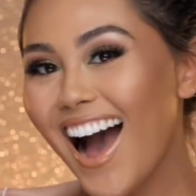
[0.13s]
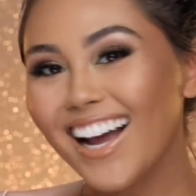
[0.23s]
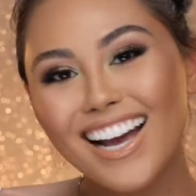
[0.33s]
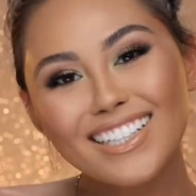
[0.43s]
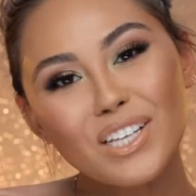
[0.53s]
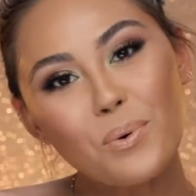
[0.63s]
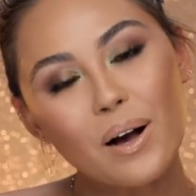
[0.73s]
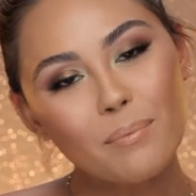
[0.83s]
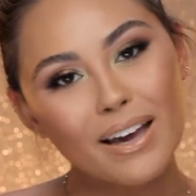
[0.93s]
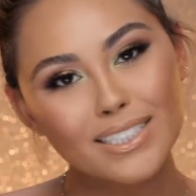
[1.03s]
Hi guys,
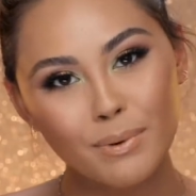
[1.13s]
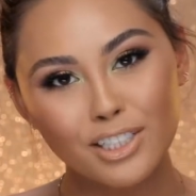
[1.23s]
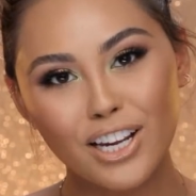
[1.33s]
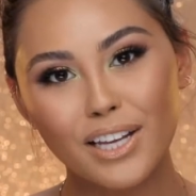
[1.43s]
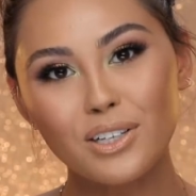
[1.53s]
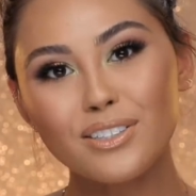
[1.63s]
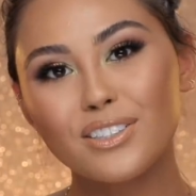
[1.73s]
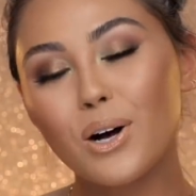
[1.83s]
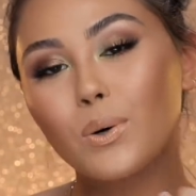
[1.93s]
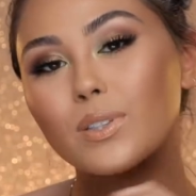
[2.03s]
welcome back to my channel.
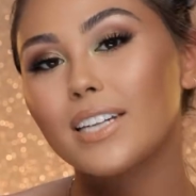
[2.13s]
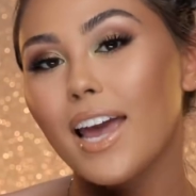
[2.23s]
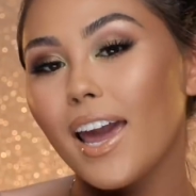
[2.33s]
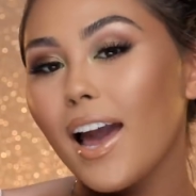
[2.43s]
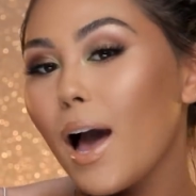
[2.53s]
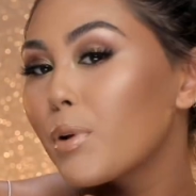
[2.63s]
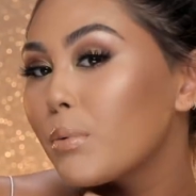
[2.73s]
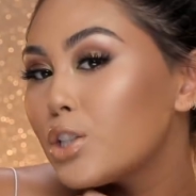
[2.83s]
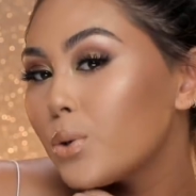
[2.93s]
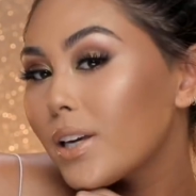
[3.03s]
So today I'm gonna
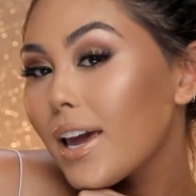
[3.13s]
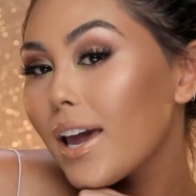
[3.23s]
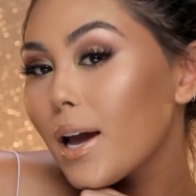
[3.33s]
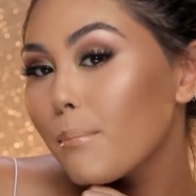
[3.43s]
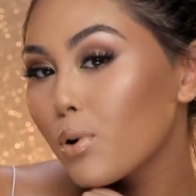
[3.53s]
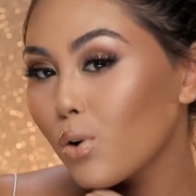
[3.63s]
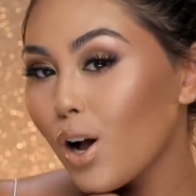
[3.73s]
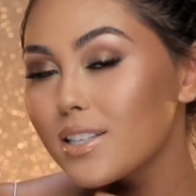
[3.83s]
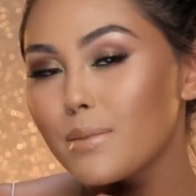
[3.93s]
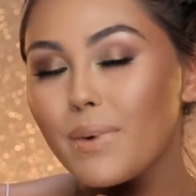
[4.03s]
be doing a
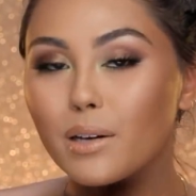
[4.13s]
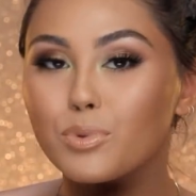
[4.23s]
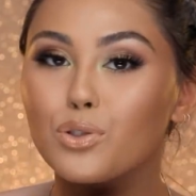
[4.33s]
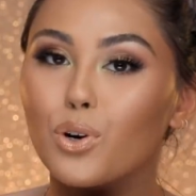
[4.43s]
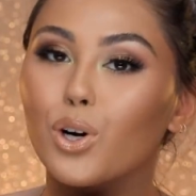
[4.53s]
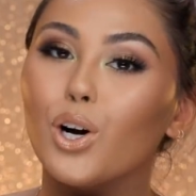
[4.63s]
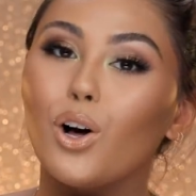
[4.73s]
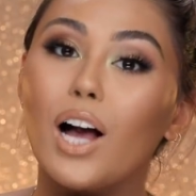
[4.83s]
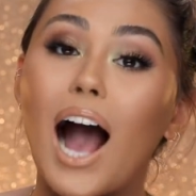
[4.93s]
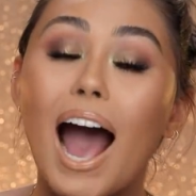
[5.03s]
bronze makeup
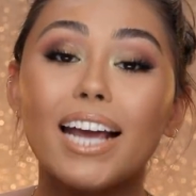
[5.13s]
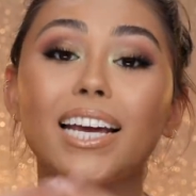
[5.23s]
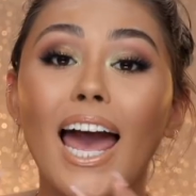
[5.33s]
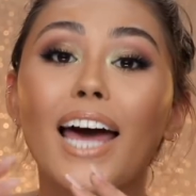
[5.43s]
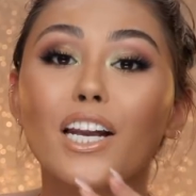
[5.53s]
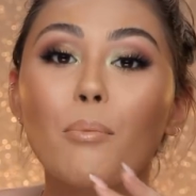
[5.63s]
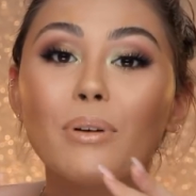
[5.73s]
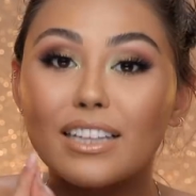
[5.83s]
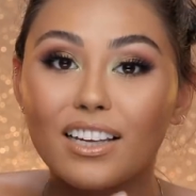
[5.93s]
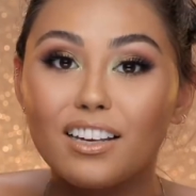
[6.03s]
tutorial. I cannot
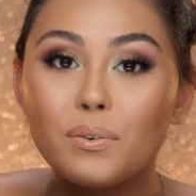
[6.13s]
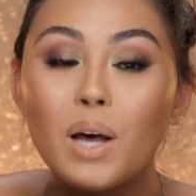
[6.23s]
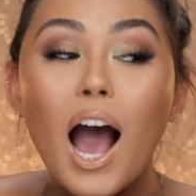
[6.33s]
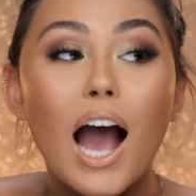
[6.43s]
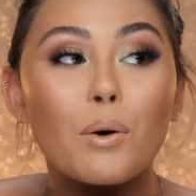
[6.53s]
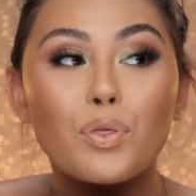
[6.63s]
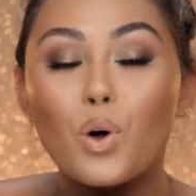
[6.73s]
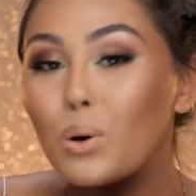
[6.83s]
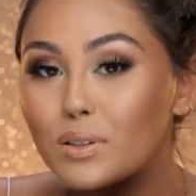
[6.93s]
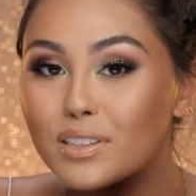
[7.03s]
believe I went
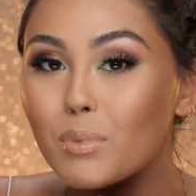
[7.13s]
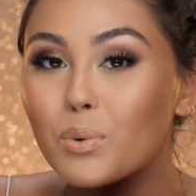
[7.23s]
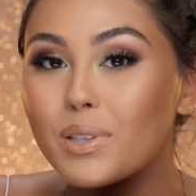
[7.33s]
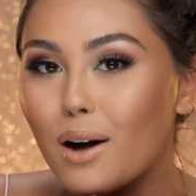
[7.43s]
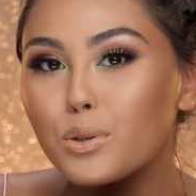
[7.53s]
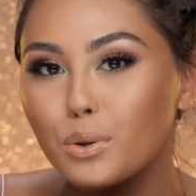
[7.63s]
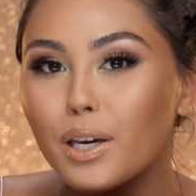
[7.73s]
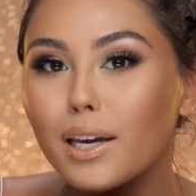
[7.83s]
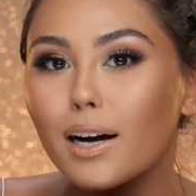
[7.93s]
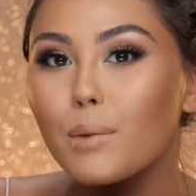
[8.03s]
the whole summer without
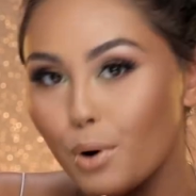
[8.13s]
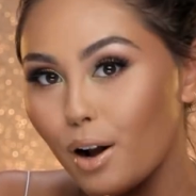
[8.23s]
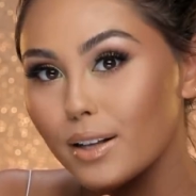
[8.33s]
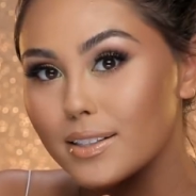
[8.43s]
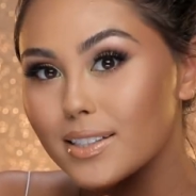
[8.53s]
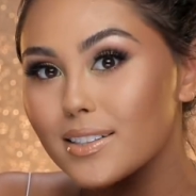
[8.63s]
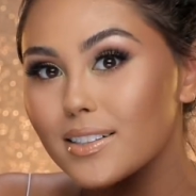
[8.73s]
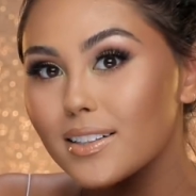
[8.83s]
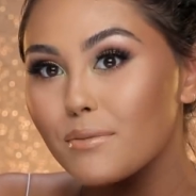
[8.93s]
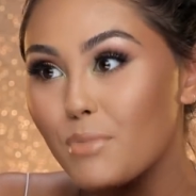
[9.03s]
doing a
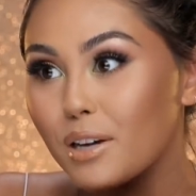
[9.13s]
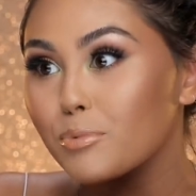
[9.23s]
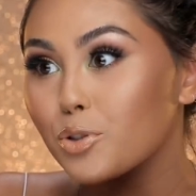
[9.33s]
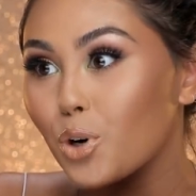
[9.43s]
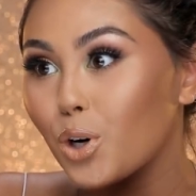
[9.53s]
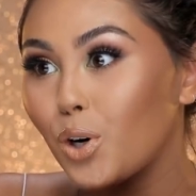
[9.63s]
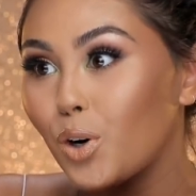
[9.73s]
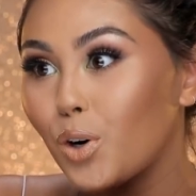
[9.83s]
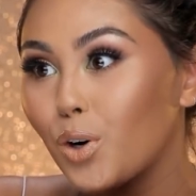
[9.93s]
bronze makeup tutorial.